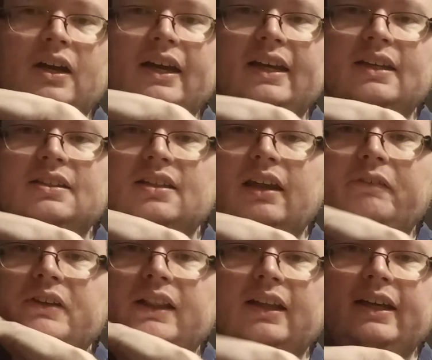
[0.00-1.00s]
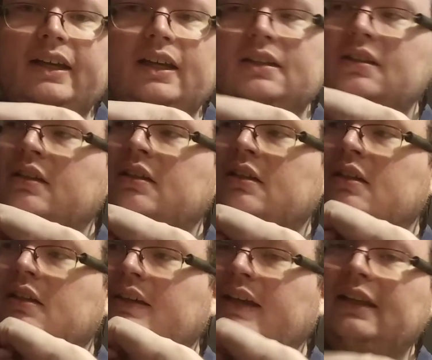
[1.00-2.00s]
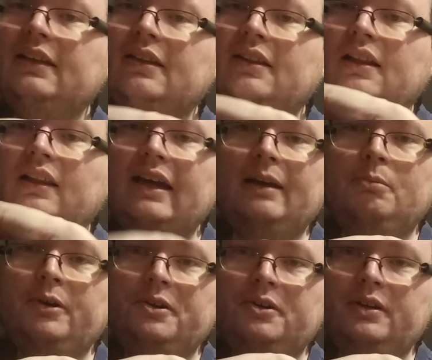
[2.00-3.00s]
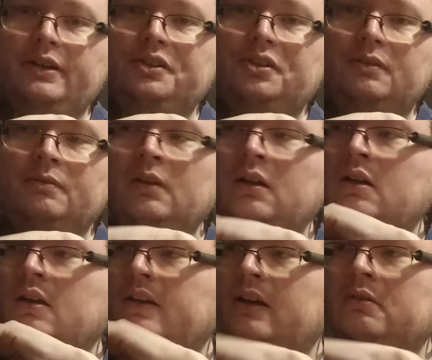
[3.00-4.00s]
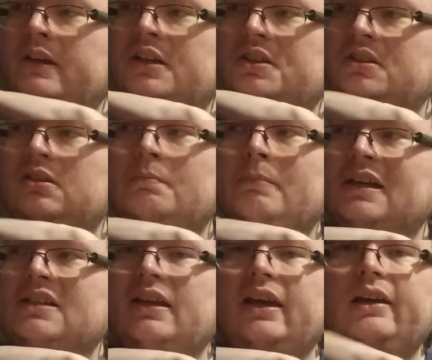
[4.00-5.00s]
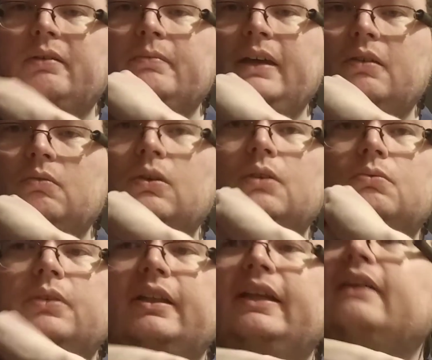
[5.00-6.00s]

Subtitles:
it, see if you like it, get the Lightbringer edition. Don't get just the base game. What really,